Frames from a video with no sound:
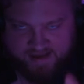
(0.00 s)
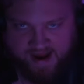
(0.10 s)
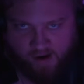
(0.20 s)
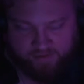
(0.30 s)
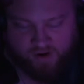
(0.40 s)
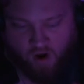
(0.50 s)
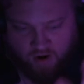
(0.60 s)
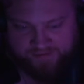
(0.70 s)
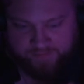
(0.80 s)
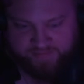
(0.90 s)
count
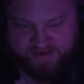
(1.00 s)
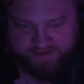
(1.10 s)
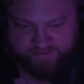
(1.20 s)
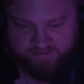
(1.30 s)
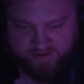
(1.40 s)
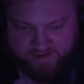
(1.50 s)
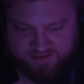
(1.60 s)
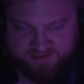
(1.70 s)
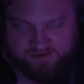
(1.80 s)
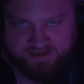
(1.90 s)
on the beat,
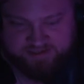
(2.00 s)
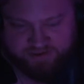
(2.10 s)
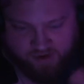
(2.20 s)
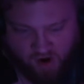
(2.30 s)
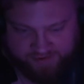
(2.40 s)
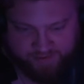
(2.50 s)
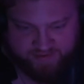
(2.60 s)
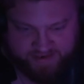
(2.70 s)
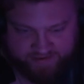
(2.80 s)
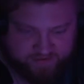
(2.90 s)
as long as you're on the
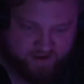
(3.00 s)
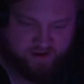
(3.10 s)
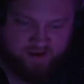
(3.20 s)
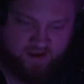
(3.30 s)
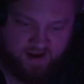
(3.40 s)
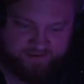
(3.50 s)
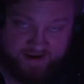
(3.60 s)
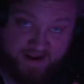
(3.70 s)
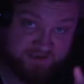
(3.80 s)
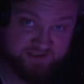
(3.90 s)
beat. And it
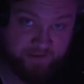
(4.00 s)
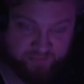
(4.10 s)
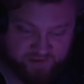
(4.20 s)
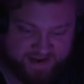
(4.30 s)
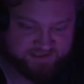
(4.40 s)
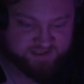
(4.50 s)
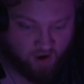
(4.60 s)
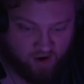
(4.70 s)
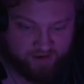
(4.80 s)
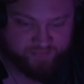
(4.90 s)
actually blinks
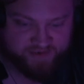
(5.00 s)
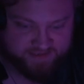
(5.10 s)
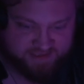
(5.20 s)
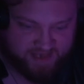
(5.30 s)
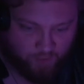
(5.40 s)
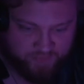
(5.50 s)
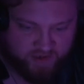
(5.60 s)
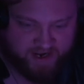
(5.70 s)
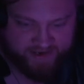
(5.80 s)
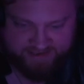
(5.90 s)
on beat to help you
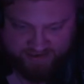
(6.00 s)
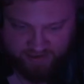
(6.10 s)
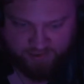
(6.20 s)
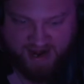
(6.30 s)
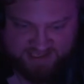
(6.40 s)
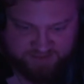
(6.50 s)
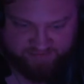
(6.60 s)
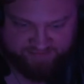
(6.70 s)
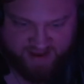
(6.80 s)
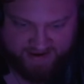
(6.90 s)
kind of get a grasp
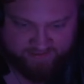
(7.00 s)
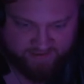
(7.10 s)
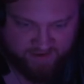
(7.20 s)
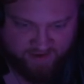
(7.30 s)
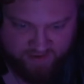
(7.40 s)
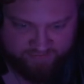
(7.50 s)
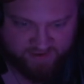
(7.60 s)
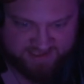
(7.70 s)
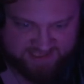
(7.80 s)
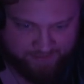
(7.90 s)
of that.
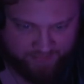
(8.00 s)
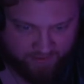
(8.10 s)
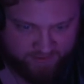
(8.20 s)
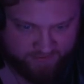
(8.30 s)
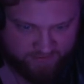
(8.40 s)
For example,